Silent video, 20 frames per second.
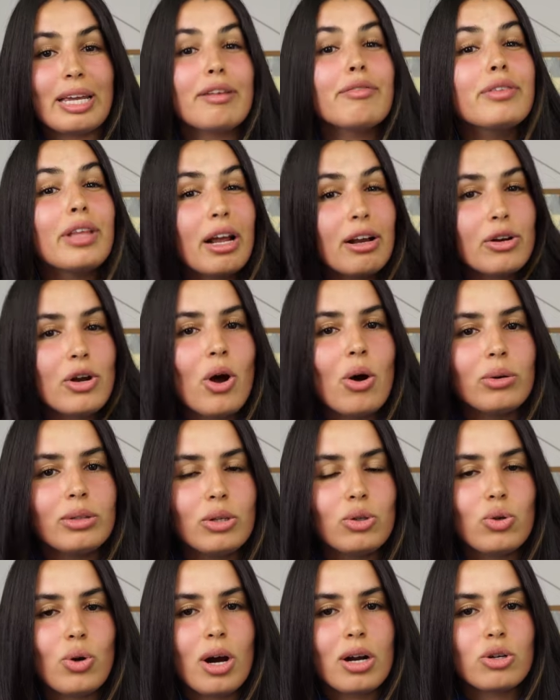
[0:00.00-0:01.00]
if they know
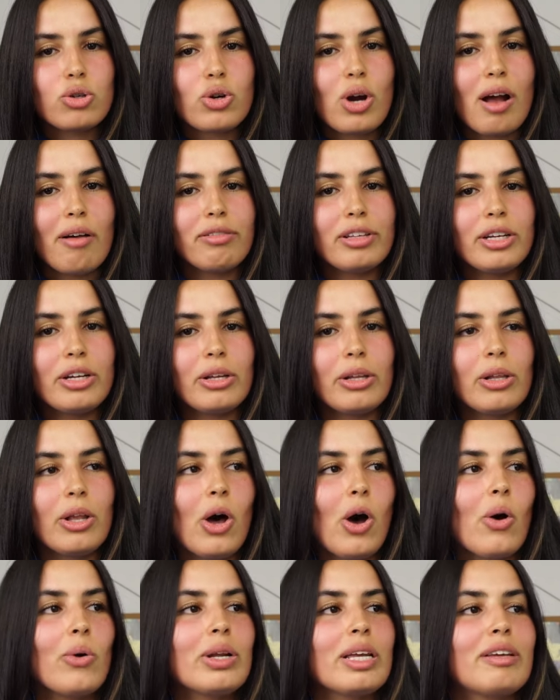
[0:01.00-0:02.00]
that you are traveling
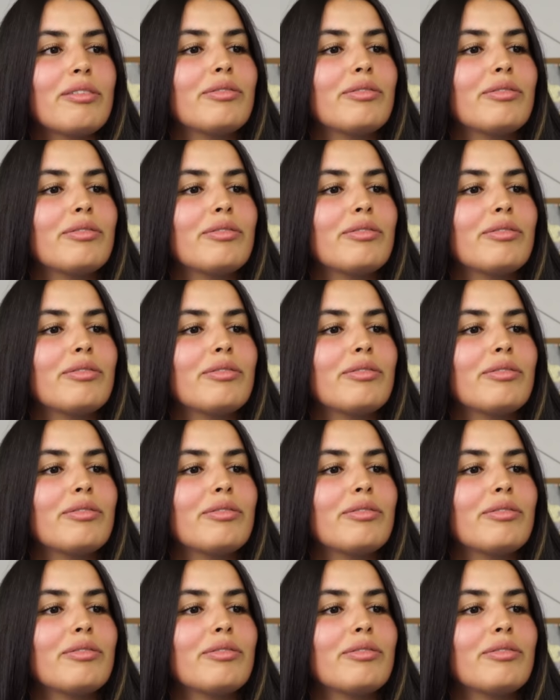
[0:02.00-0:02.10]
alone,